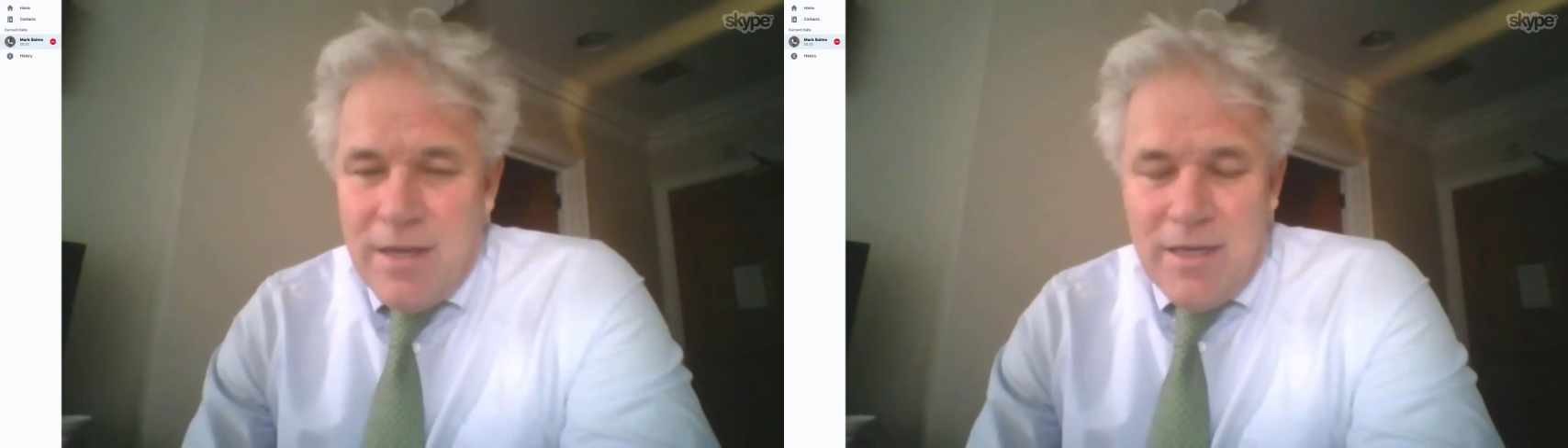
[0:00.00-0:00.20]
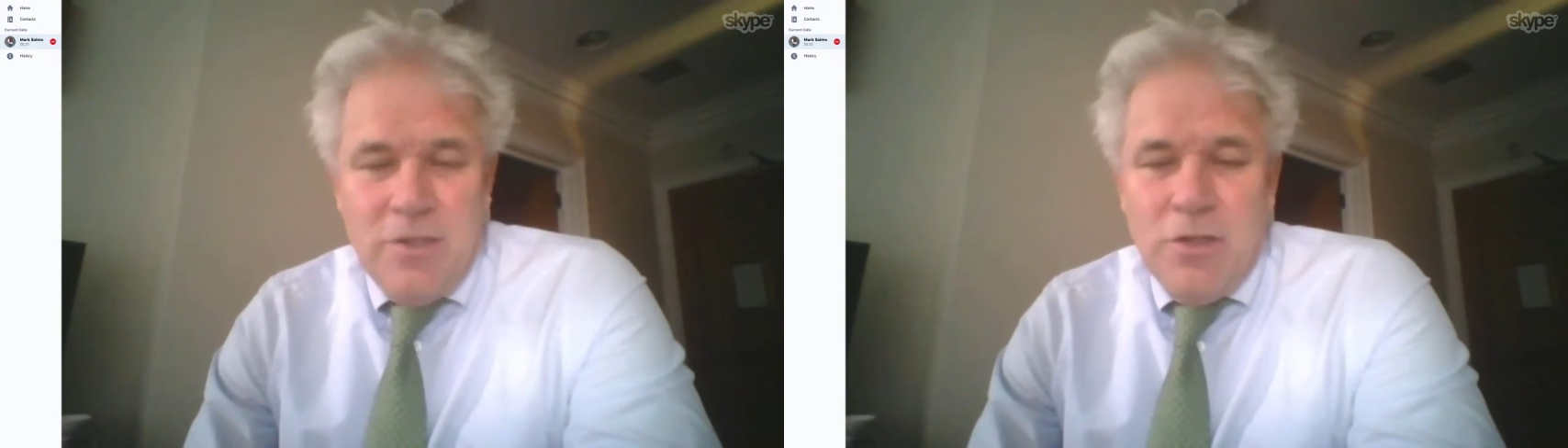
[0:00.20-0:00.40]

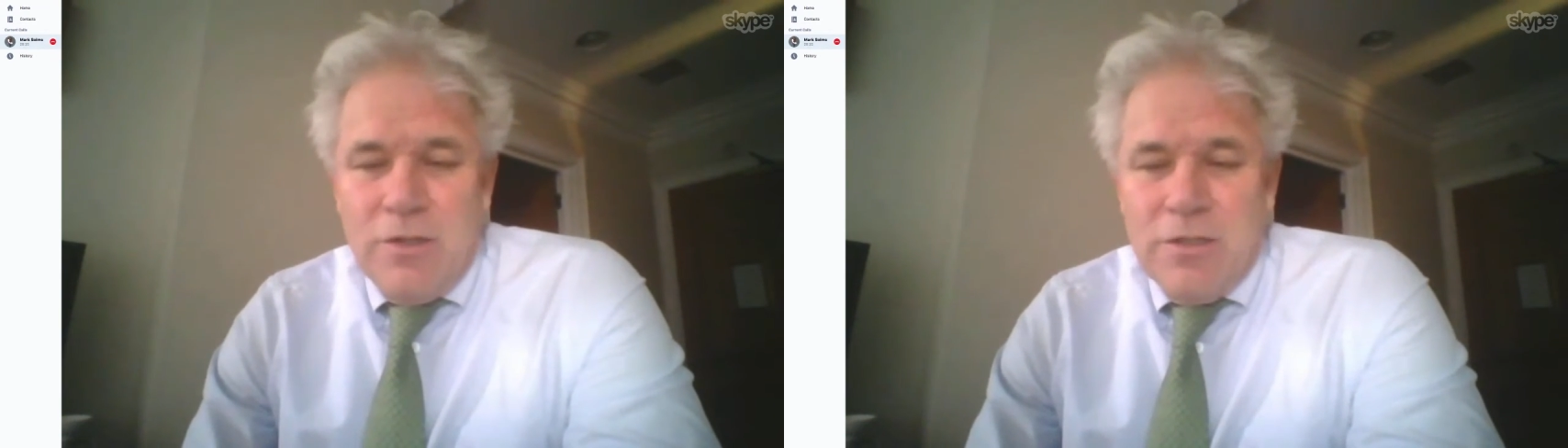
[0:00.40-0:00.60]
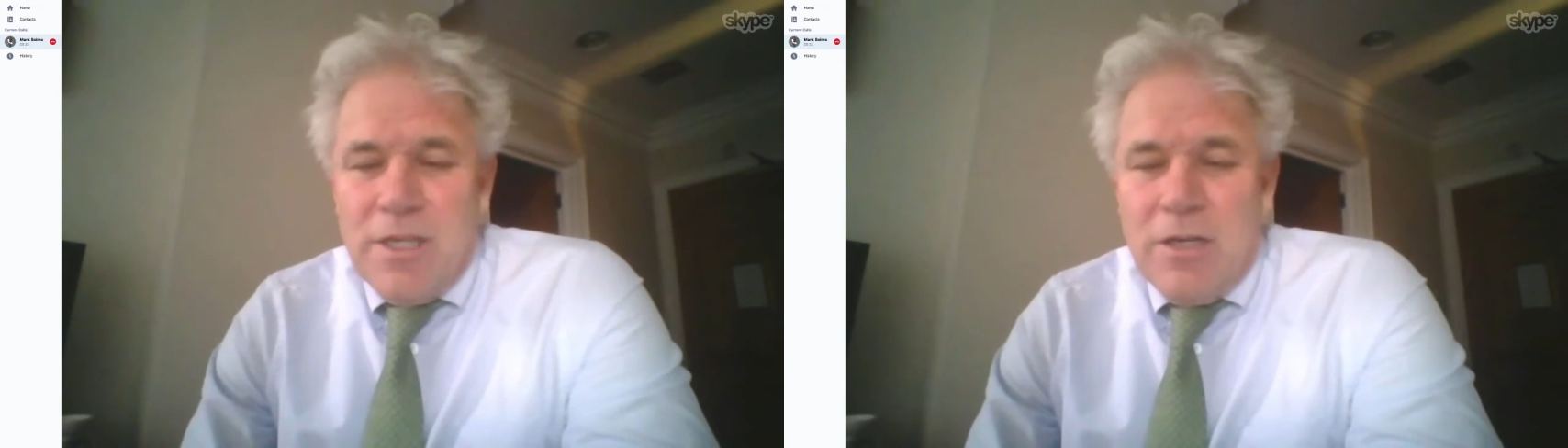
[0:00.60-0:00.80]
in
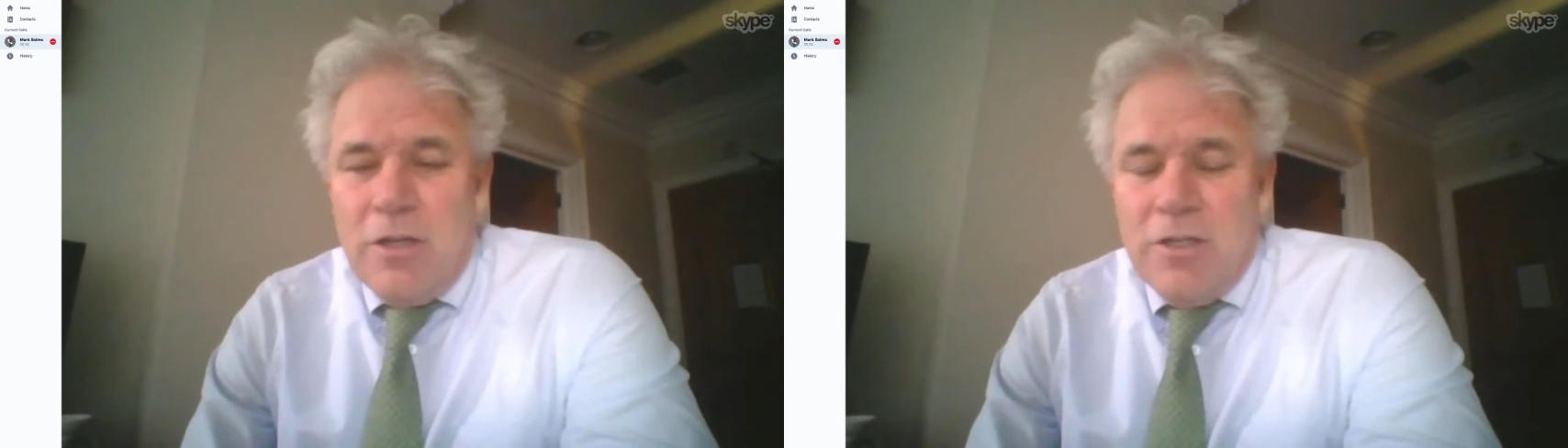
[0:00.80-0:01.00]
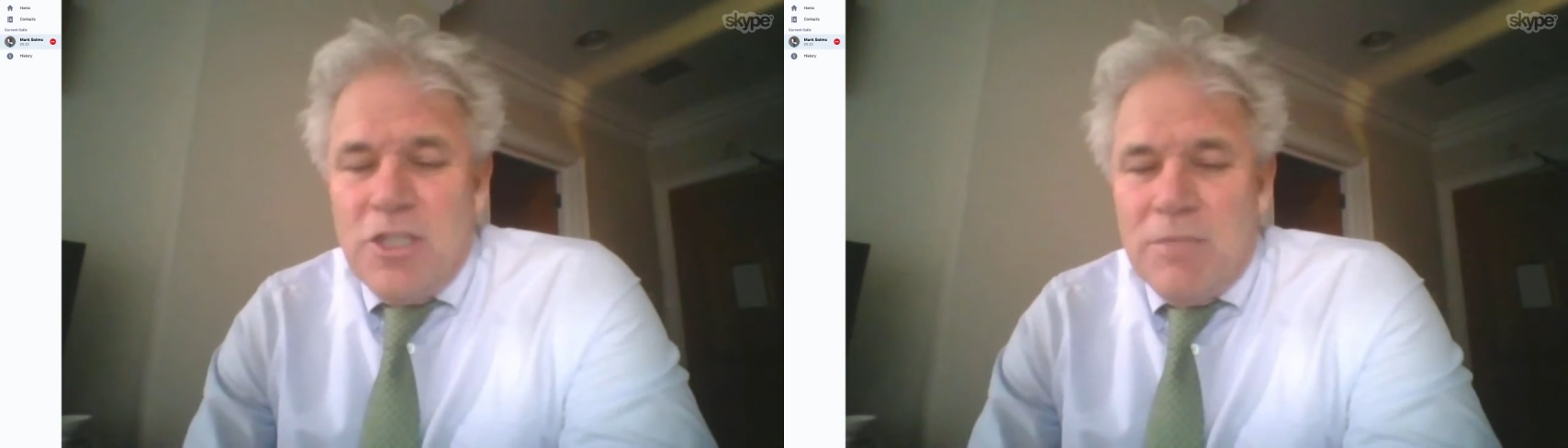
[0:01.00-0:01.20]

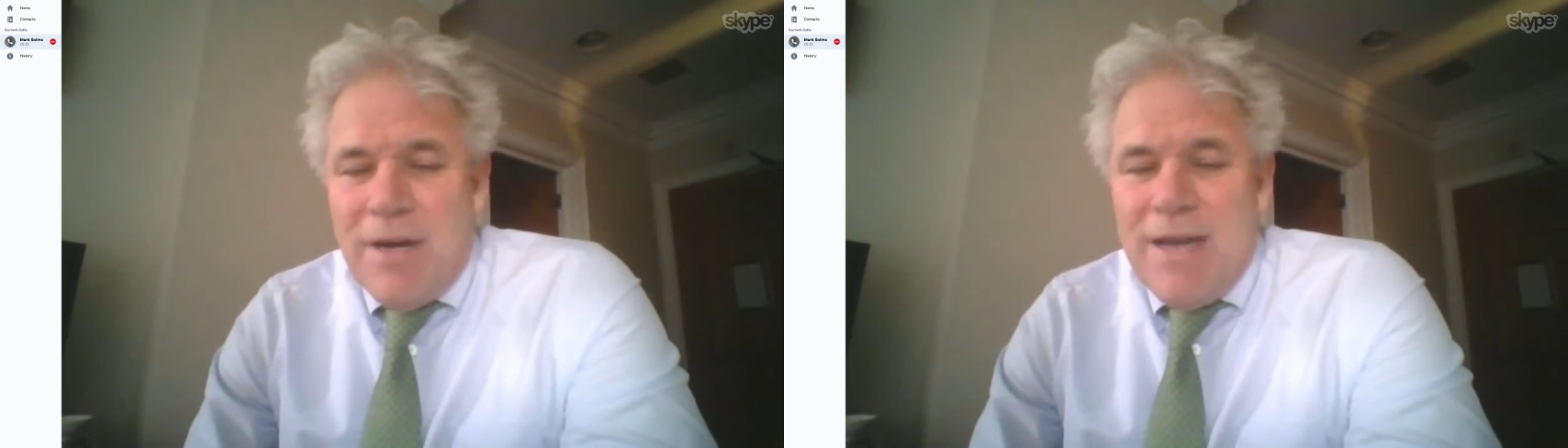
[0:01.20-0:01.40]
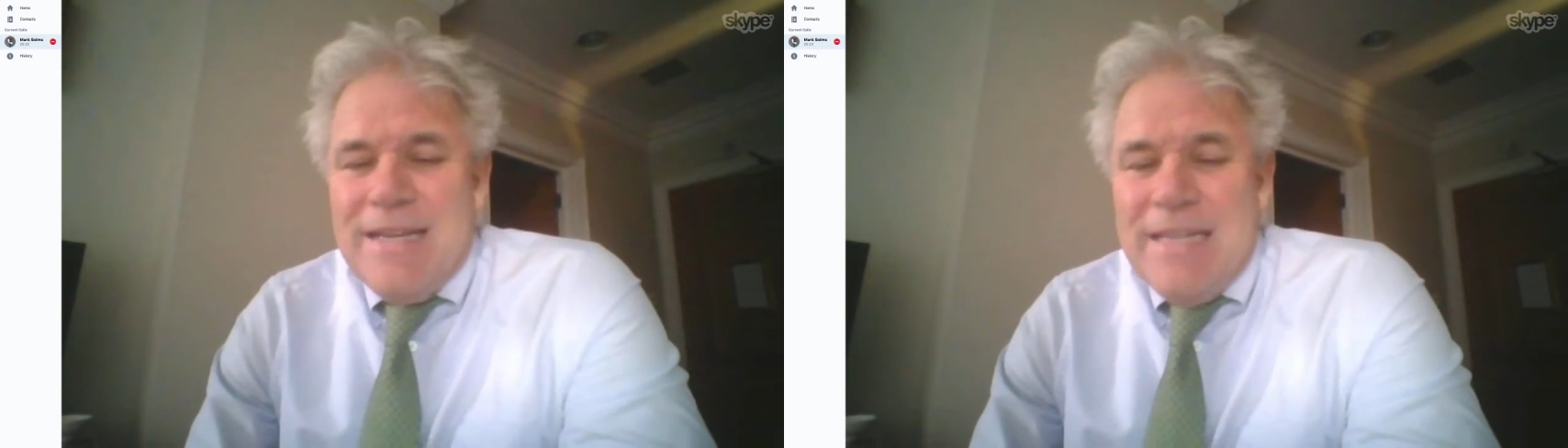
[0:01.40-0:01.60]
neuropsychology
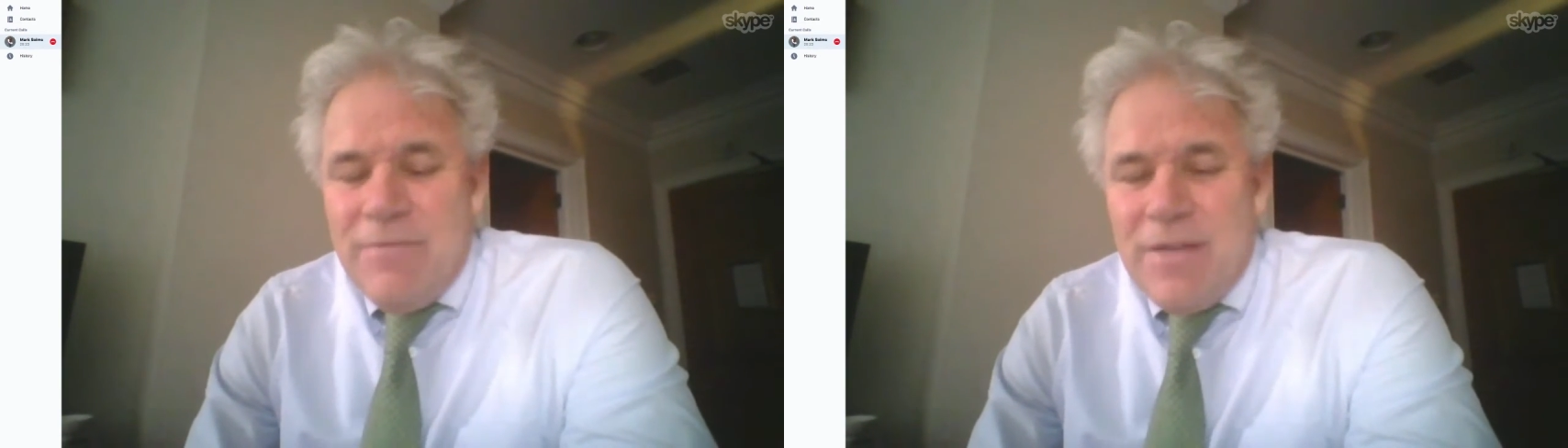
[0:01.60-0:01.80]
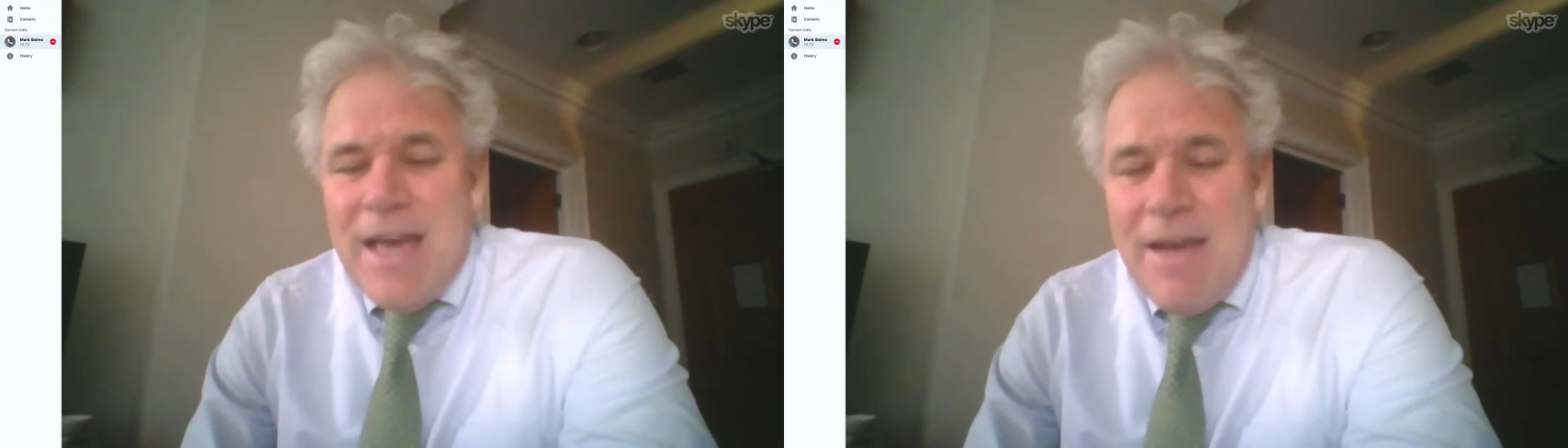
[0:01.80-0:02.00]
by
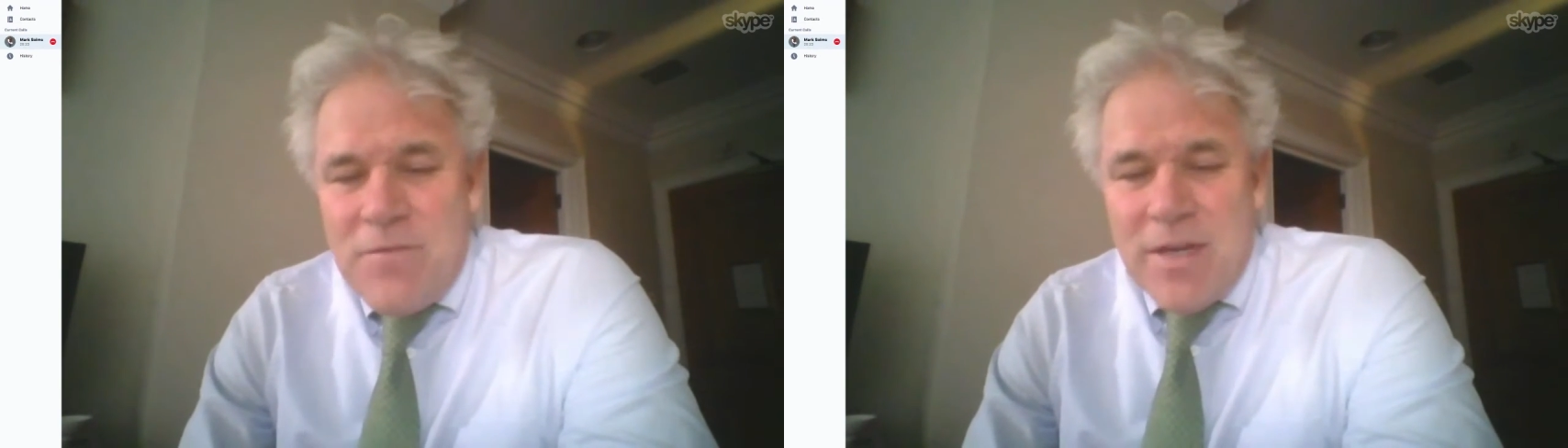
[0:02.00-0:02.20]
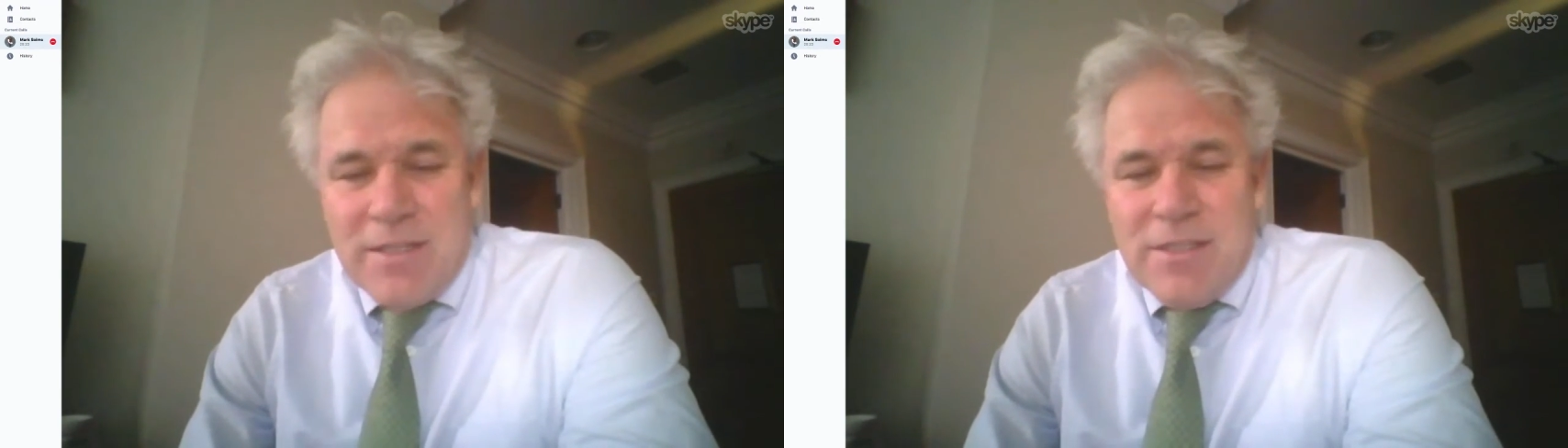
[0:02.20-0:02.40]
leaving
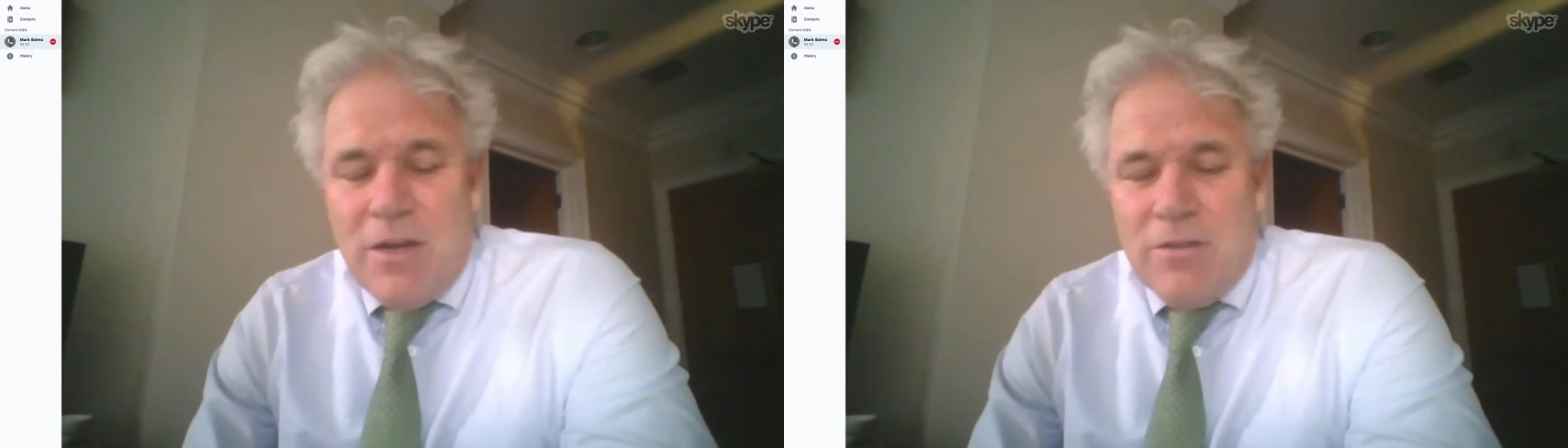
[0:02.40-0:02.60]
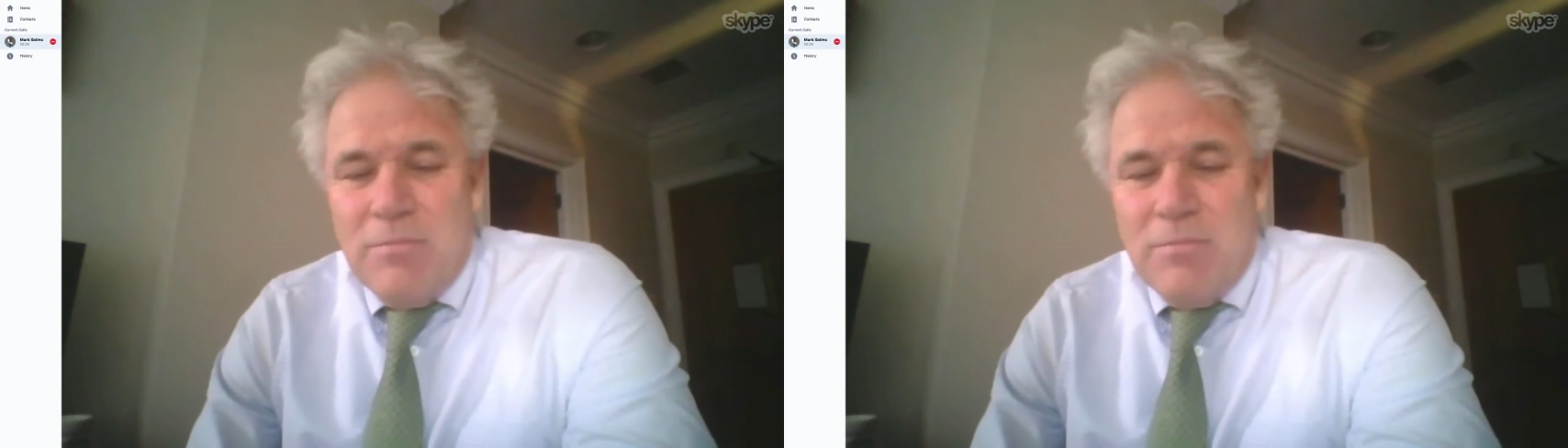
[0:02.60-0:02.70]
affects out,